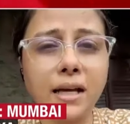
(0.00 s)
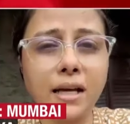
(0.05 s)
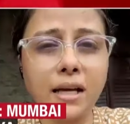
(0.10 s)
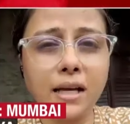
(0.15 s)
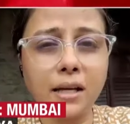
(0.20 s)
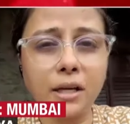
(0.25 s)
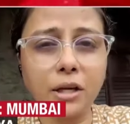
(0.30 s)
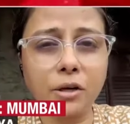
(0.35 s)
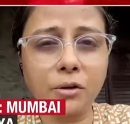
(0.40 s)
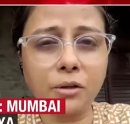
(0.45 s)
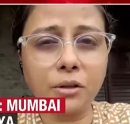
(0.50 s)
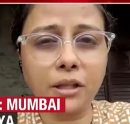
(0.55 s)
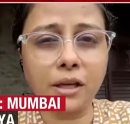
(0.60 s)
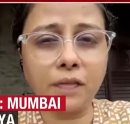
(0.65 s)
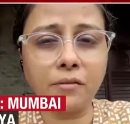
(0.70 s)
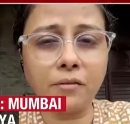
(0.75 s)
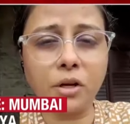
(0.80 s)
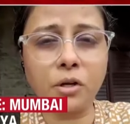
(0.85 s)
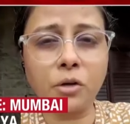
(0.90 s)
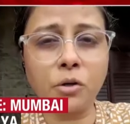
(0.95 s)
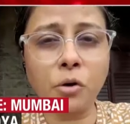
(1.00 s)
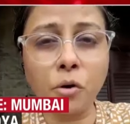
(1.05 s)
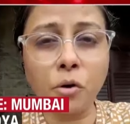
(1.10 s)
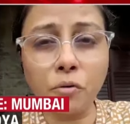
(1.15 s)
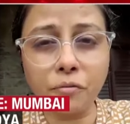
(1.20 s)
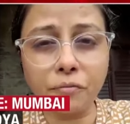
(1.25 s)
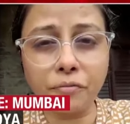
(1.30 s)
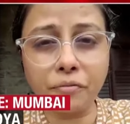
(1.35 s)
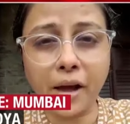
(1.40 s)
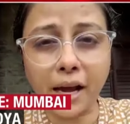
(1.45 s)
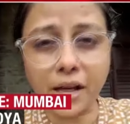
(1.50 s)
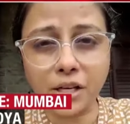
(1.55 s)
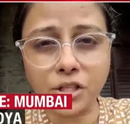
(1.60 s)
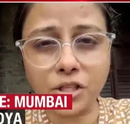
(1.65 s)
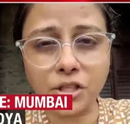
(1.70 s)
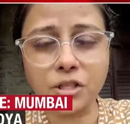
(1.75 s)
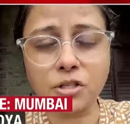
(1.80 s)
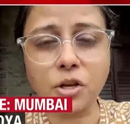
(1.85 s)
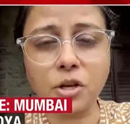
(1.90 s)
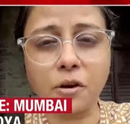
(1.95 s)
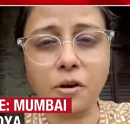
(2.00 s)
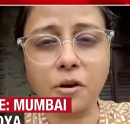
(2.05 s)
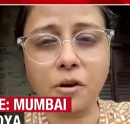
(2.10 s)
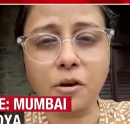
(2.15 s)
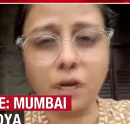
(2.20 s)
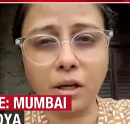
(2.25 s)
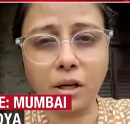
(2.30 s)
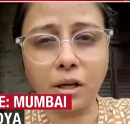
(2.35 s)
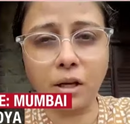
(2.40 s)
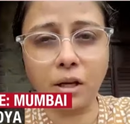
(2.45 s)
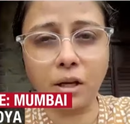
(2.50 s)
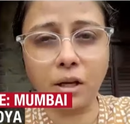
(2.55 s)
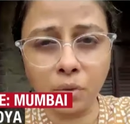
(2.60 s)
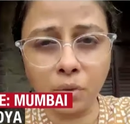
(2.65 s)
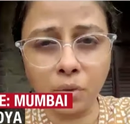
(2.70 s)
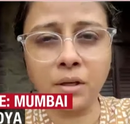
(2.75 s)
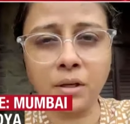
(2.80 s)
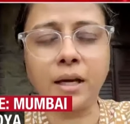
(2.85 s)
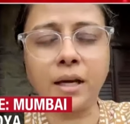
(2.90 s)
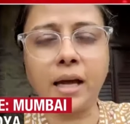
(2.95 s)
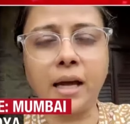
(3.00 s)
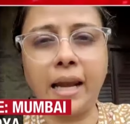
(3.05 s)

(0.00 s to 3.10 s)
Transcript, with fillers: uh, you know, there were no factions of their own uh,